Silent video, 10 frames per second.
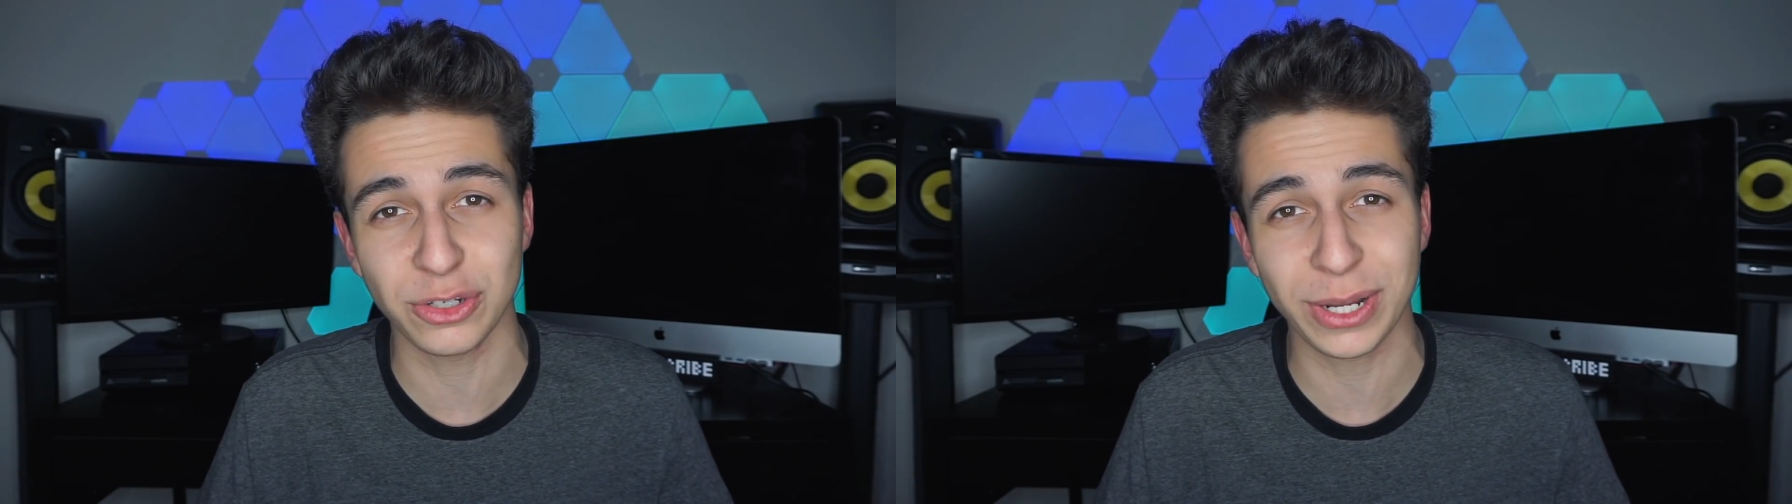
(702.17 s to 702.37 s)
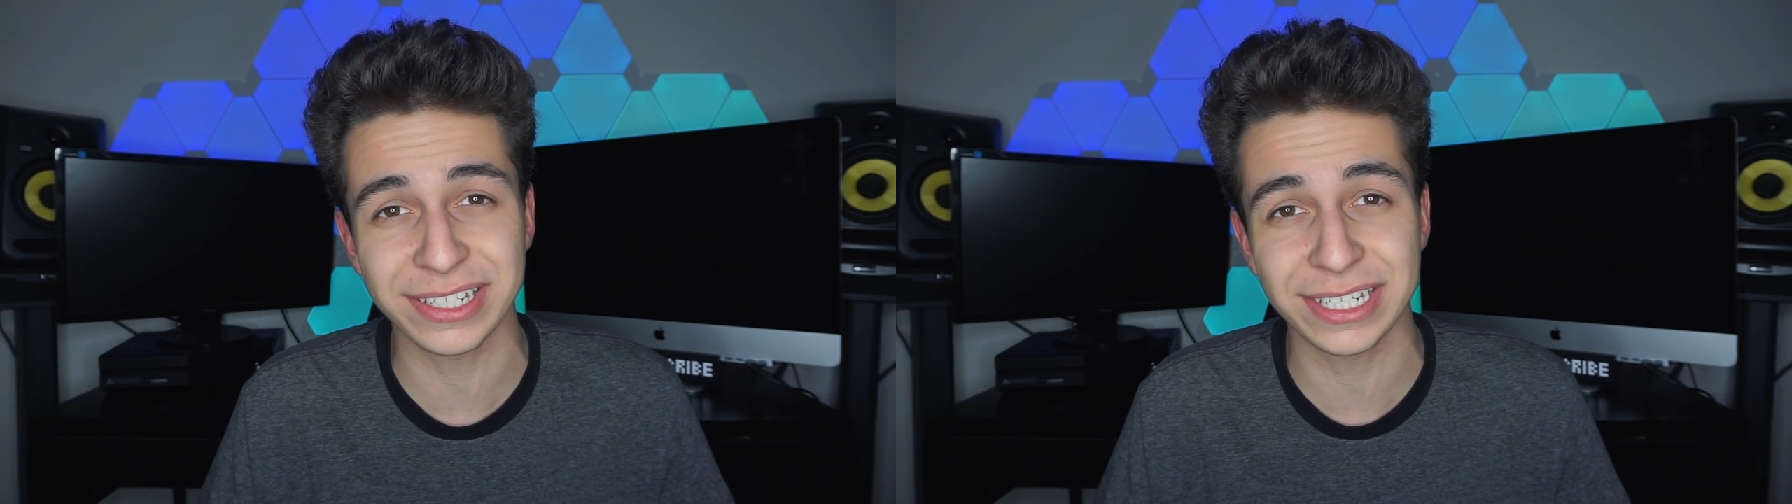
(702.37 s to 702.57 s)

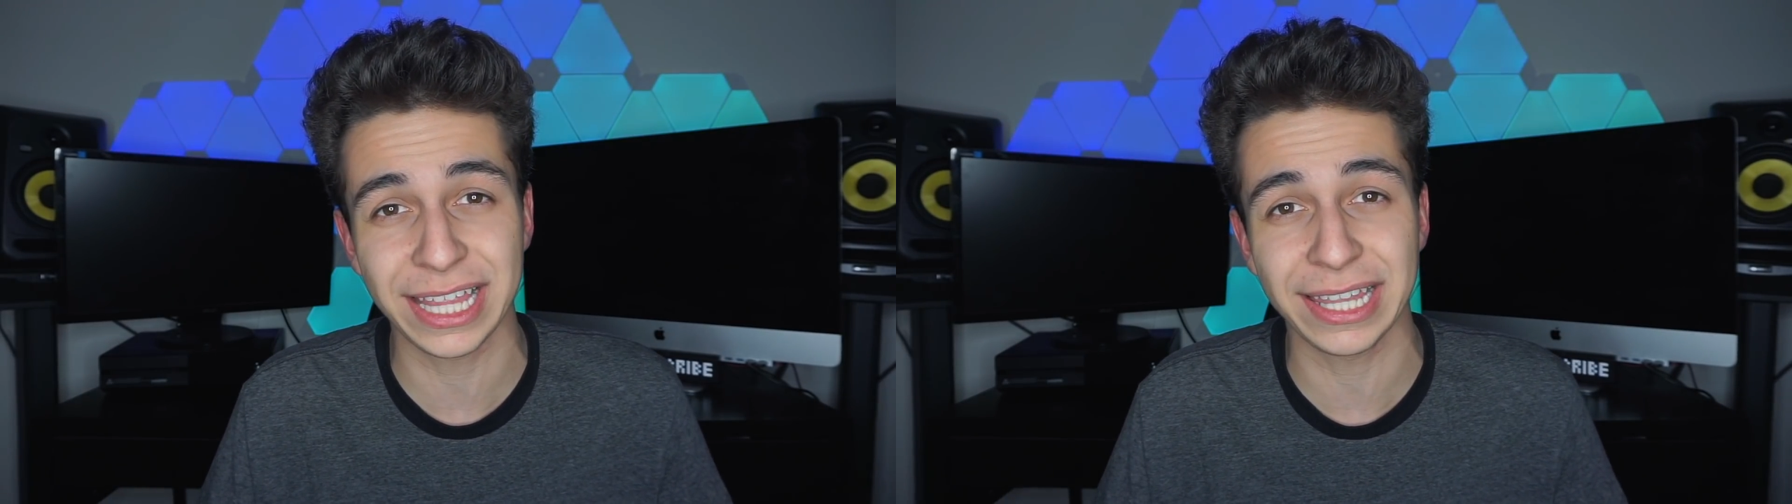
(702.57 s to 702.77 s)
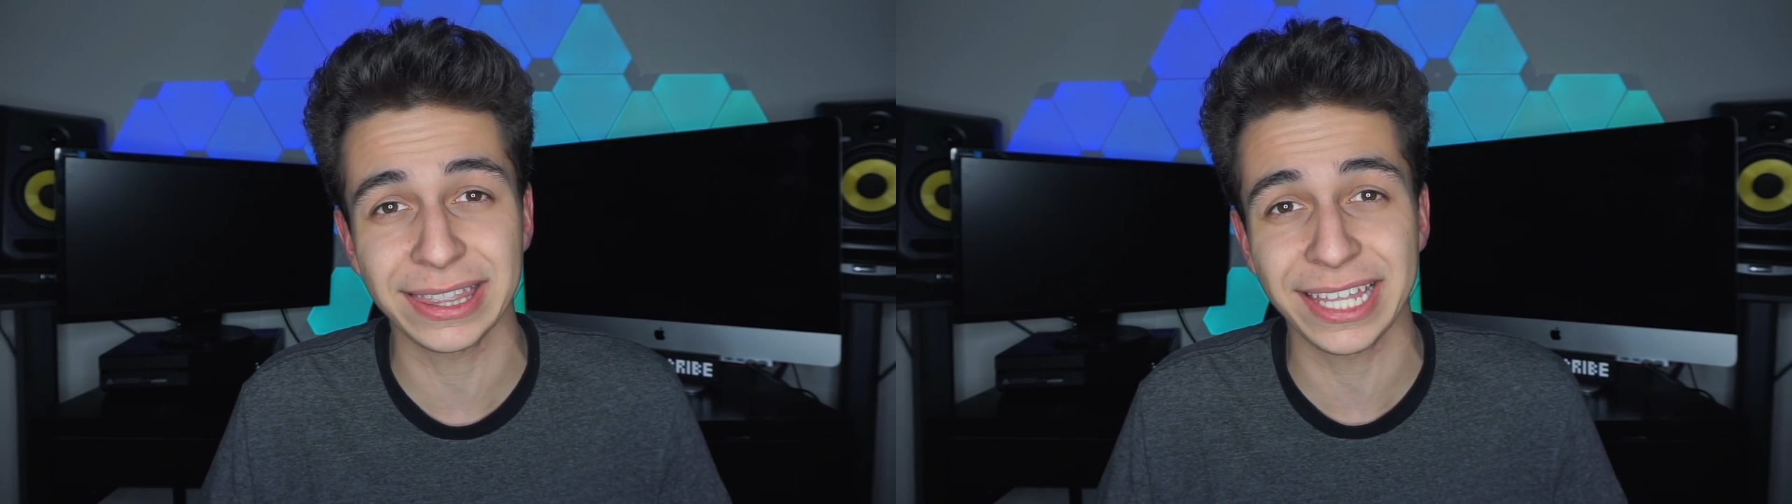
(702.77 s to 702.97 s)
you guys did
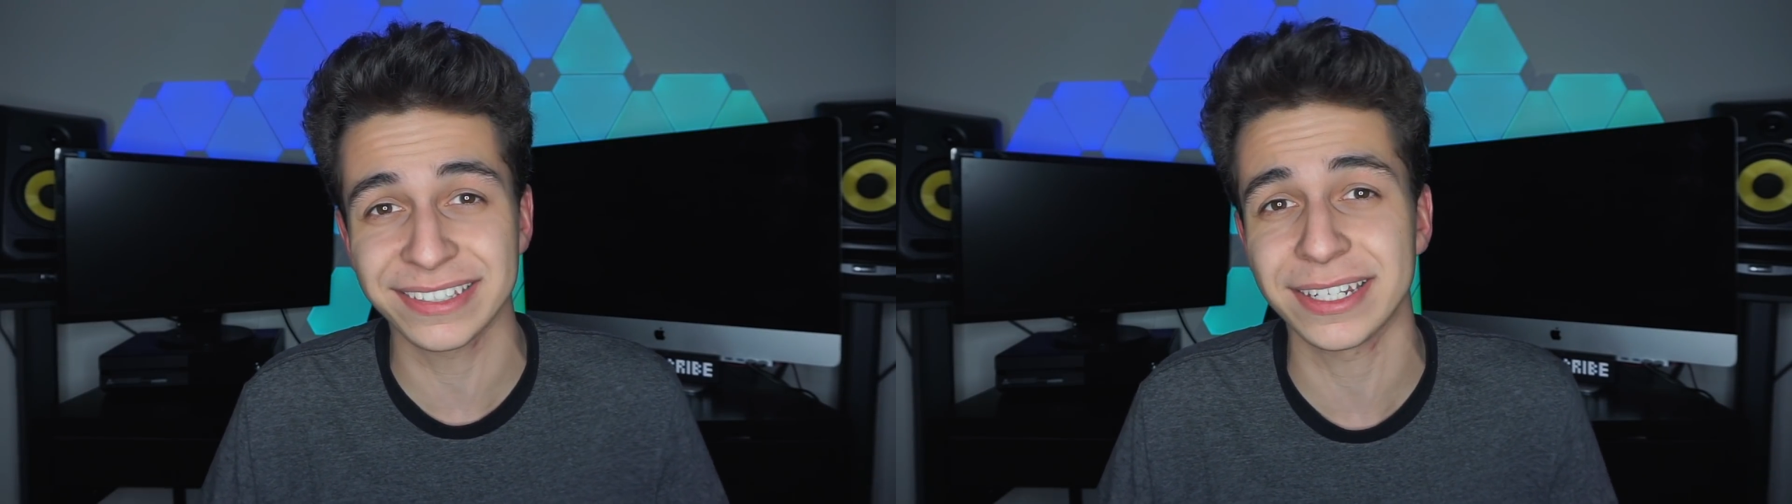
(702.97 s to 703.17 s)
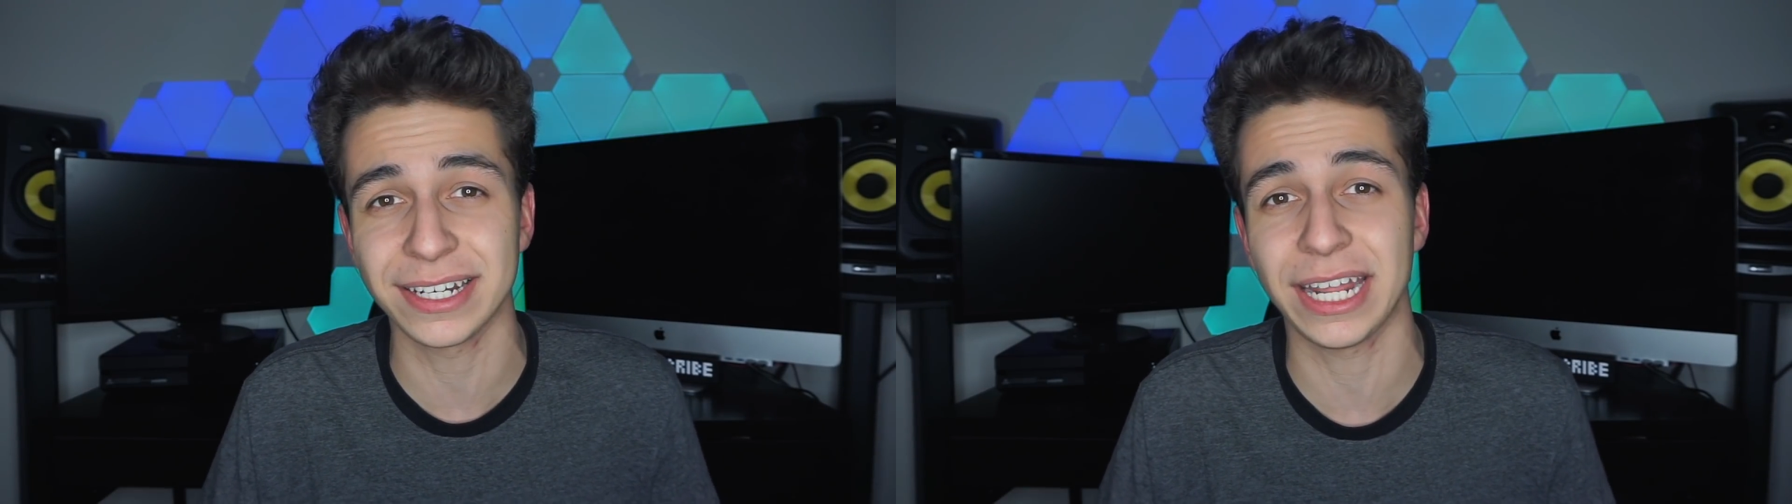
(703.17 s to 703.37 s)
that in
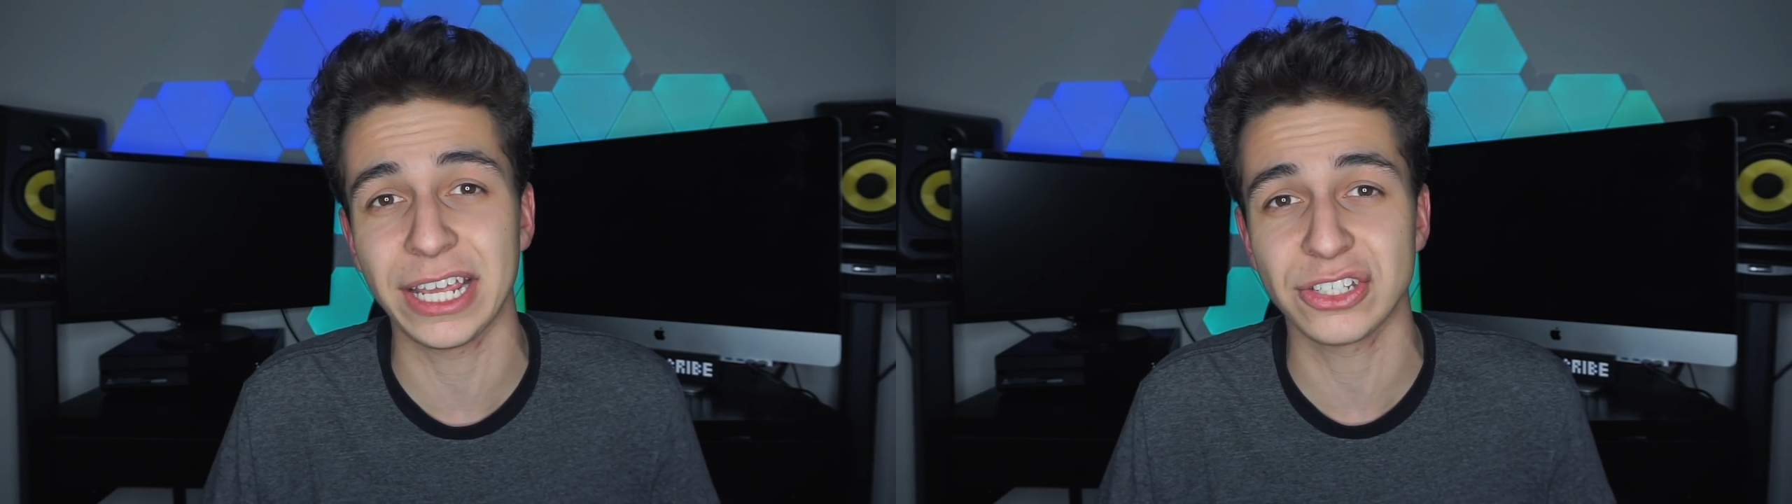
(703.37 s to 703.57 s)
less than a day.